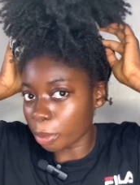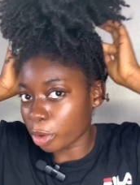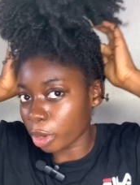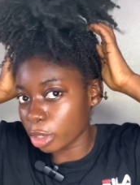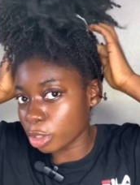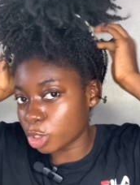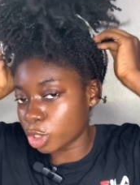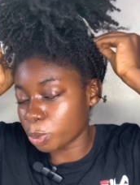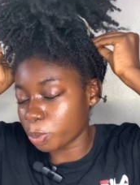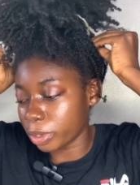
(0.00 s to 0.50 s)

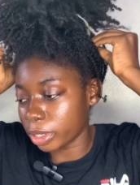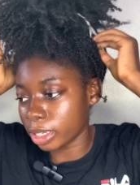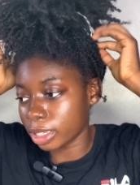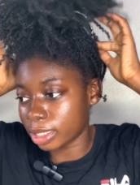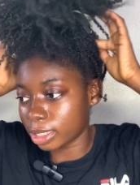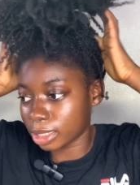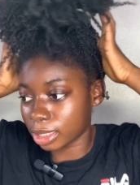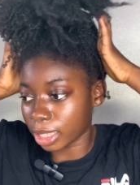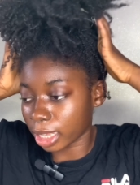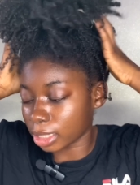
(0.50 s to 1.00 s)
going to be
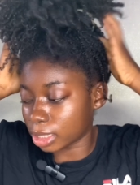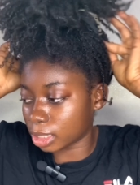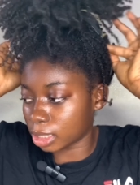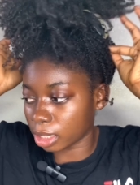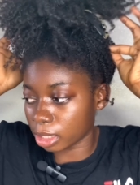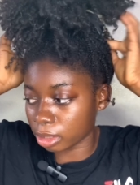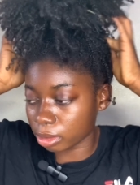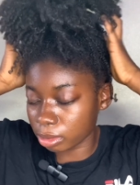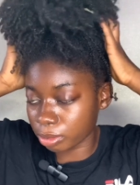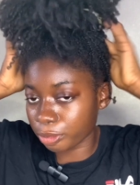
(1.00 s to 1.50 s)

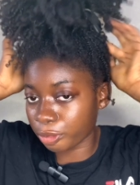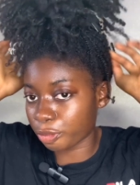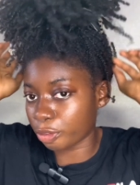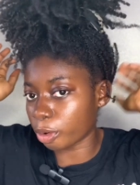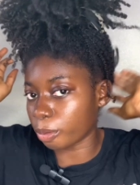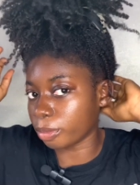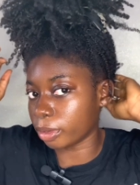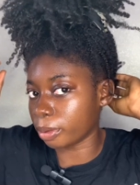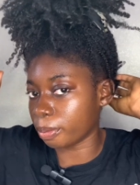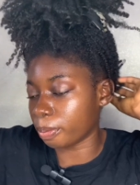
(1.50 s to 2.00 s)
starting
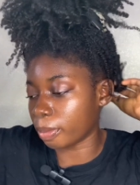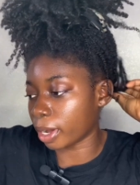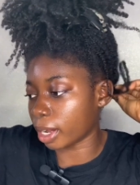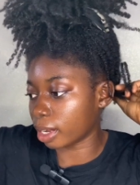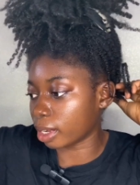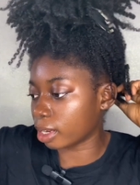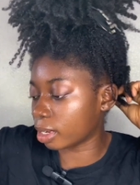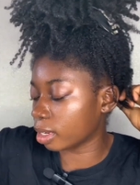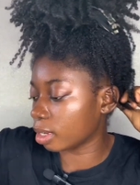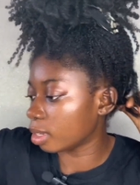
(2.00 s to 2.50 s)
from the back.